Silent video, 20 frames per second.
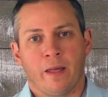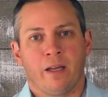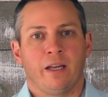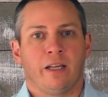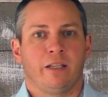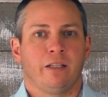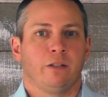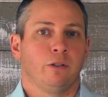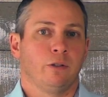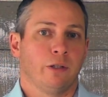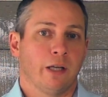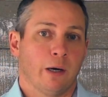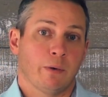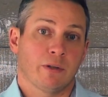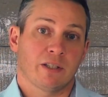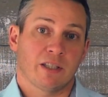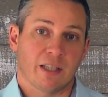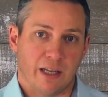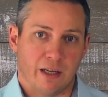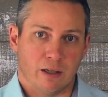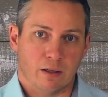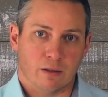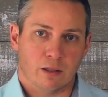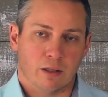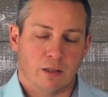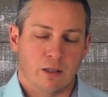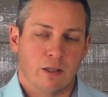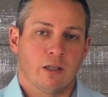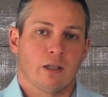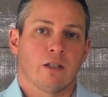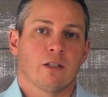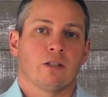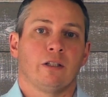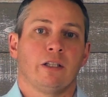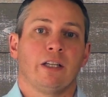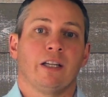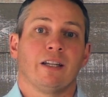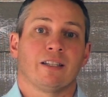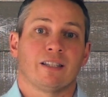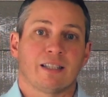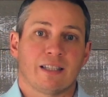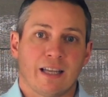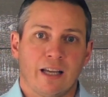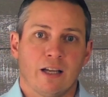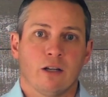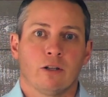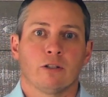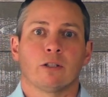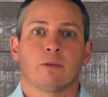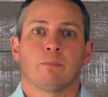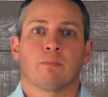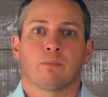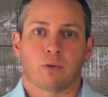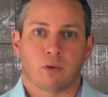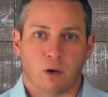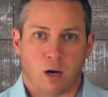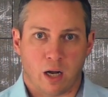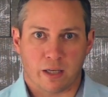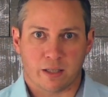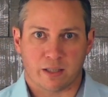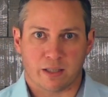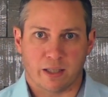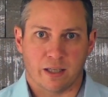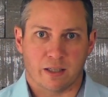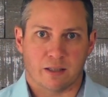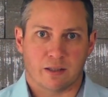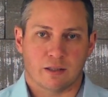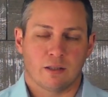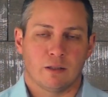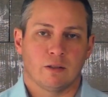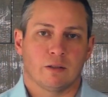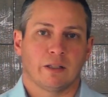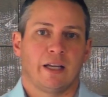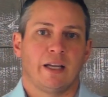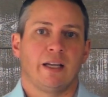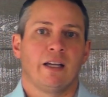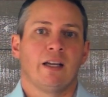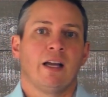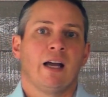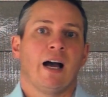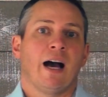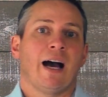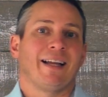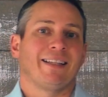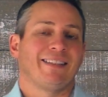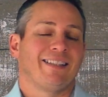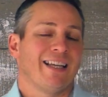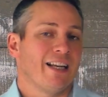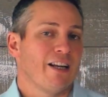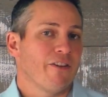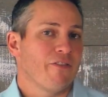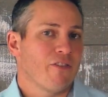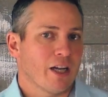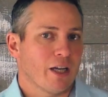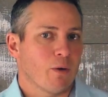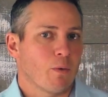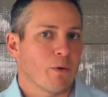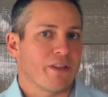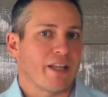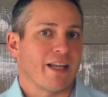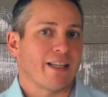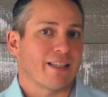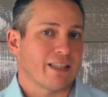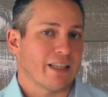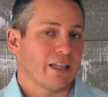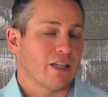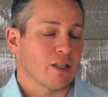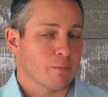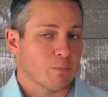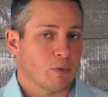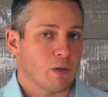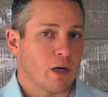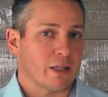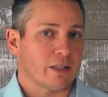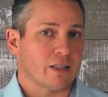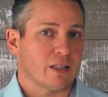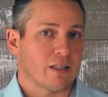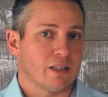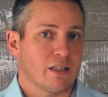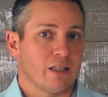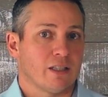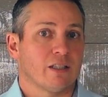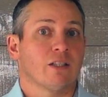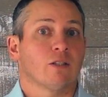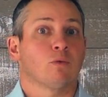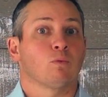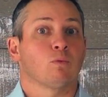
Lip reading: And you do that with sales. So you need a sales process, okay? Identifying what that sales process is